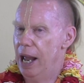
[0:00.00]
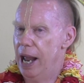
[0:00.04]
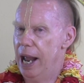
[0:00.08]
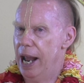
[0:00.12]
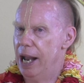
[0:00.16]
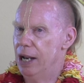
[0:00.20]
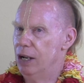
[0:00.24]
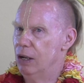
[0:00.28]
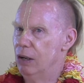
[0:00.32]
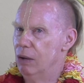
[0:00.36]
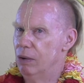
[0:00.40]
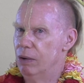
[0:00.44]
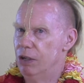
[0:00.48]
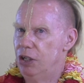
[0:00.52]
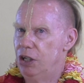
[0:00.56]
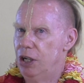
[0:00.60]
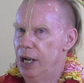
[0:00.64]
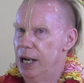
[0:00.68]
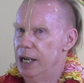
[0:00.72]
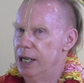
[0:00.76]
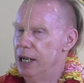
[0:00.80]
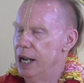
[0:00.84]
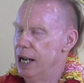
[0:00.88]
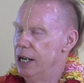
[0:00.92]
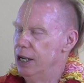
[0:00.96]
And Lord
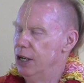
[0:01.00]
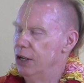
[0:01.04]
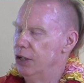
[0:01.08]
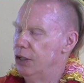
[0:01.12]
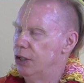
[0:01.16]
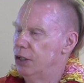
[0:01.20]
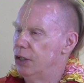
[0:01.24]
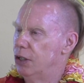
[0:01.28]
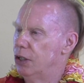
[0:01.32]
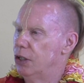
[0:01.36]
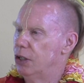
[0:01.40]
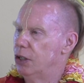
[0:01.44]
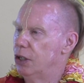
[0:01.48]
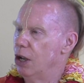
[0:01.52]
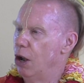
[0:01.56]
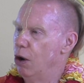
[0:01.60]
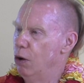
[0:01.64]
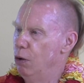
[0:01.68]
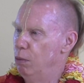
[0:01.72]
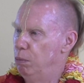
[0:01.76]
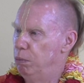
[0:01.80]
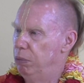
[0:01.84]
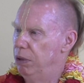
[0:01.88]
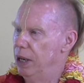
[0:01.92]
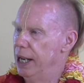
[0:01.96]
Chaitanya is
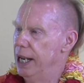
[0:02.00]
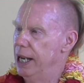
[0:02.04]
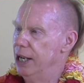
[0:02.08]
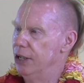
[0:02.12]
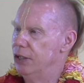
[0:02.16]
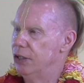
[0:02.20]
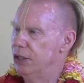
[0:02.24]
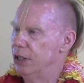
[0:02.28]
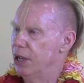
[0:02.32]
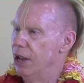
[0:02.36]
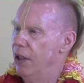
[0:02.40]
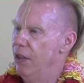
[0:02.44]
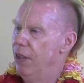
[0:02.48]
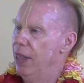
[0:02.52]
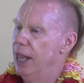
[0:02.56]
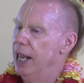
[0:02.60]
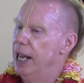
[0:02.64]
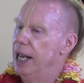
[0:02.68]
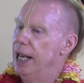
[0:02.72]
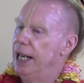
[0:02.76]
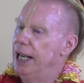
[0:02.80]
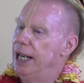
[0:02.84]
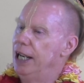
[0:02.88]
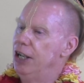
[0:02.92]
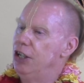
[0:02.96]
so pleased,
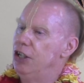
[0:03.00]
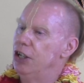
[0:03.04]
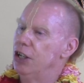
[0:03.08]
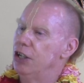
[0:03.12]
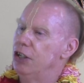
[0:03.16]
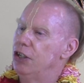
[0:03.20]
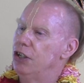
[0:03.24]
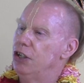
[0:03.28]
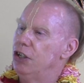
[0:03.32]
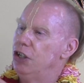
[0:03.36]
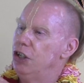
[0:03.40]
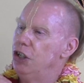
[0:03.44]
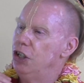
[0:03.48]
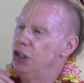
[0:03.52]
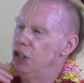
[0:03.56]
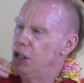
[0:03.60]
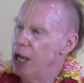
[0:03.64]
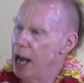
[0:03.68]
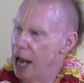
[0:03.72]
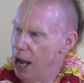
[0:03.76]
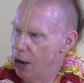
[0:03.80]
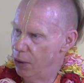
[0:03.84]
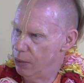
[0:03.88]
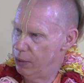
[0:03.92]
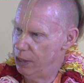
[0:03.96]
he just
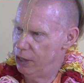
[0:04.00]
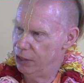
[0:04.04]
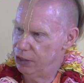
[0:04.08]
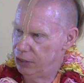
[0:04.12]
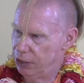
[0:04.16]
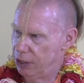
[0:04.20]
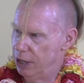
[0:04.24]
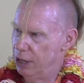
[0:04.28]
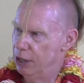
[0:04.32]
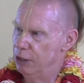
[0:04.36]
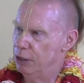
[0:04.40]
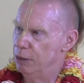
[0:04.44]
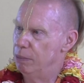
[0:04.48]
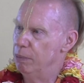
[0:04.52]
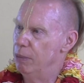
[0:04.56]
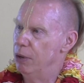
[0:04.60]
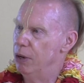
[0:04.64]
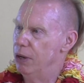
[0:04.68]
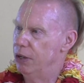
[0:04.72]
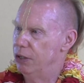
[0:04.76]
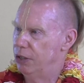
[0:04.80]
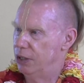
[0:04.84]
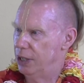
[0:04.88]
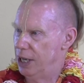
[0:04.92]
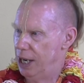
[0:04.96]
showers his
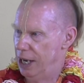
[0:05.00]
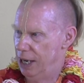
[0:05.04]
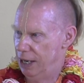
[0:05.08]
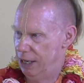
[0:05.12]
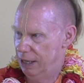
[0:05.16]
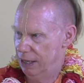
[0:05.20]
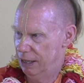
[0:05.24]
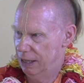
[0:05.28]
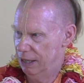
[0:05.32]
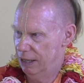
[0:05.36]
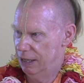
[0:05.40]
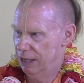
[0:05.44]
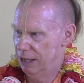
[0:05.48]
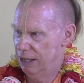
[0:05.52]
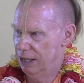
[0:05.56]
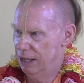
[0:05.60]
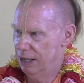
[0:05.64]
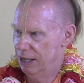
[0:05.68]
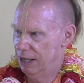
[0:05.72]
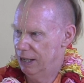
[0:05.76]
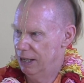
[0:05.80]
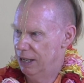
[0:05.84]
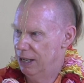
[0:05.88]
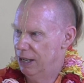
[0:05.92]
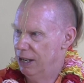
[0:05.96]
mercy
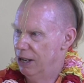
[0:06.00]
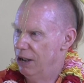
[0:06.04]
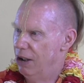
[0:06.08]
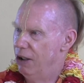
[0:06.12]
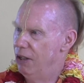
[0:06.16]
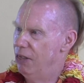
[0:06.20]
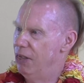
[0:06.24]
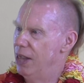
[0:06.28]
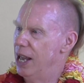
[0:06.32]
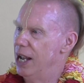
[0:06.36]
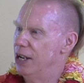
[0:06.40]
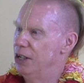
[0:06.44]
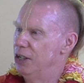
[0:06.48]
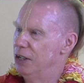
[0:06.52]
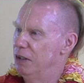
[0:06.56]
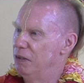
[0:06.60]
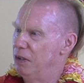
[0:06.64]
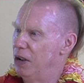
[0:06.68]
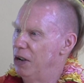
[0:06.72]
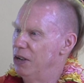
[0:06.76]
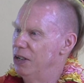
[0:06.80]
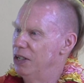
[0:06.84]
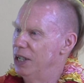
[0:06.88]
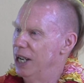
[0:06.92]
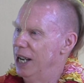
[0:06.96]
on that
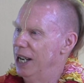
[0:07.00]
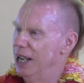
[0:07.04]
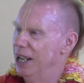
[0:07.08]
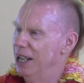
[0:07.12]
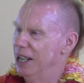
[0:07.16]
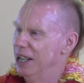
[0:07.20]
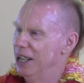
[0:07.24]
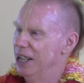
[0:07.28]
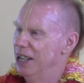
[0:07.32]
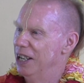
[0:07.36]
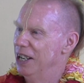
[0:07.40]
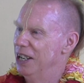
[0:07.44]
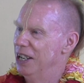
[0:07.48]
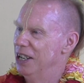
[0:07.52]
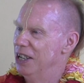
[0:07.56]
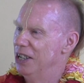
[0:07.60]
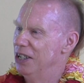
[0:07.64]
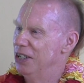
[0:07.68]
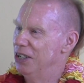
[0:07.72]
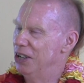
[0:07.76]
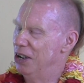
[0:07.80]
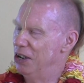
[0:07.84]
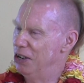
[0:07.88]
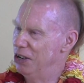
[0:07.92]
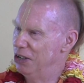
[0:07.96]
devotee.
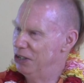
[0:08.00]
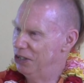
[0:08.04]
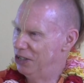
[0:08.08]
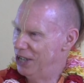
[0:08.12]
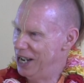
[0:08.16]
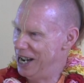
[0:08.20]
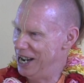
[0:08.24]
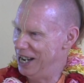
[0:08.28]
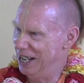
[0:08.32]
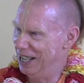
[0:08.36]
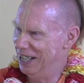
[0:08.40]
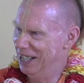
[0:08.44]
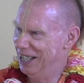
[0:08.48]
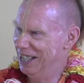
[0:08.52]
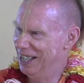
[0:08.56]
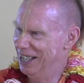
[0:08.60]
So you see,